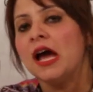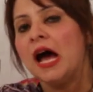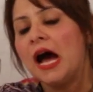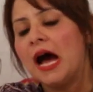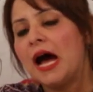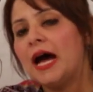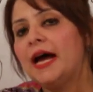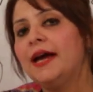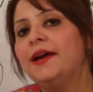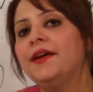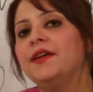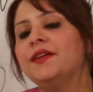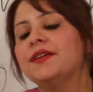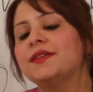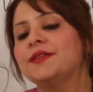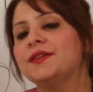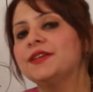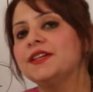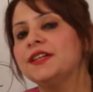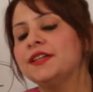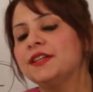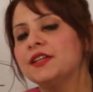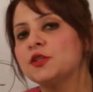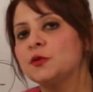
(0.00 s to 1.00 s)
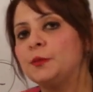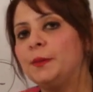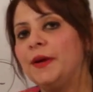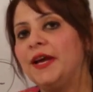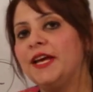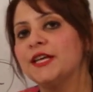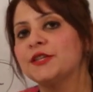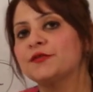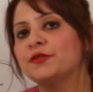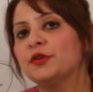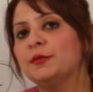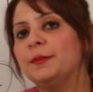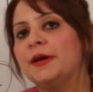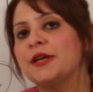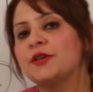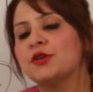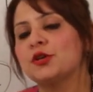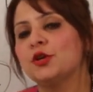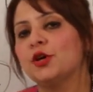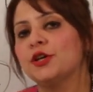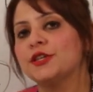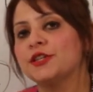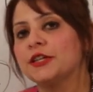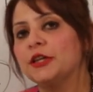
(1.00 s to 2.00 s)
higher in the space for
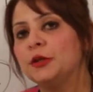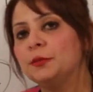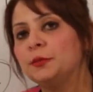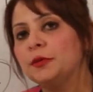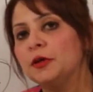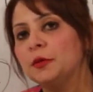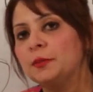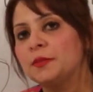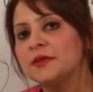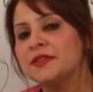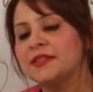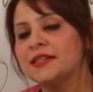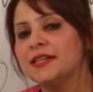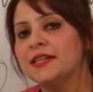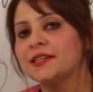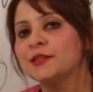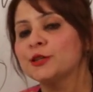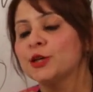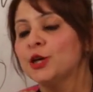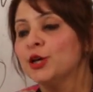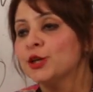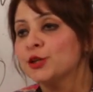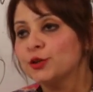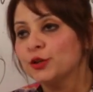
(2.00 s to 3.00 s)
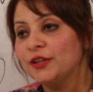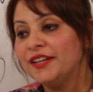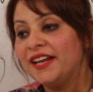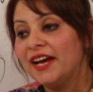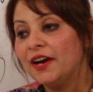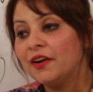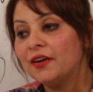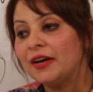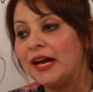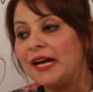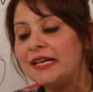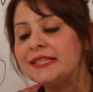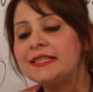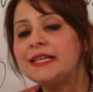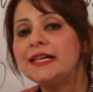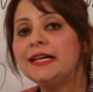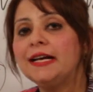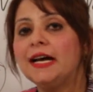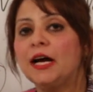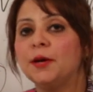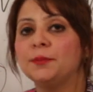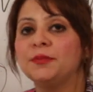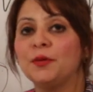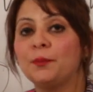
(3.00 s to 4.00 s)
meteorological purposes, so they are
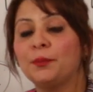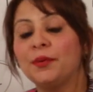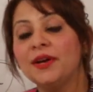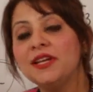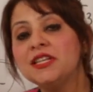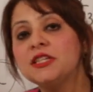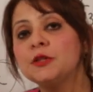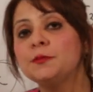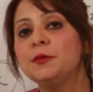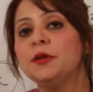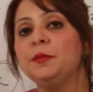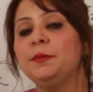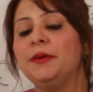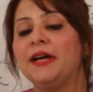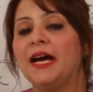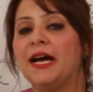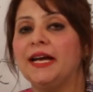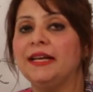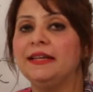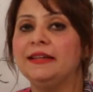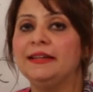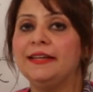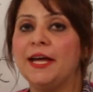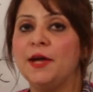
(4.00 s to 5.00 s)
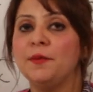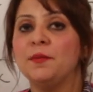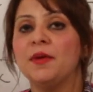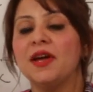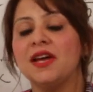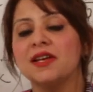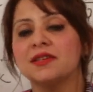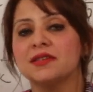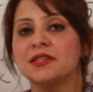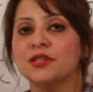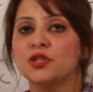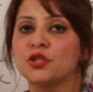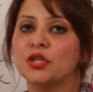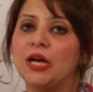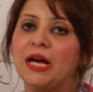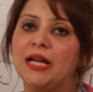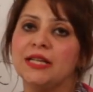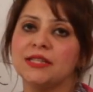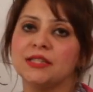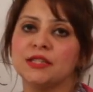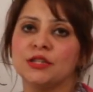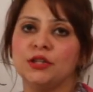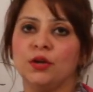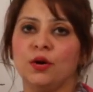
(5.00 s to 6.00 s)
rising up. The principle behind them is the
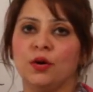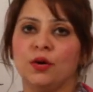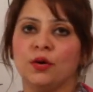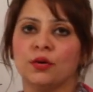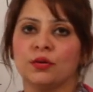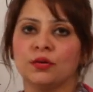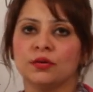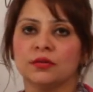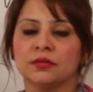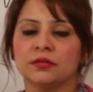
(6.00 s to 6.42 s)
Charles law.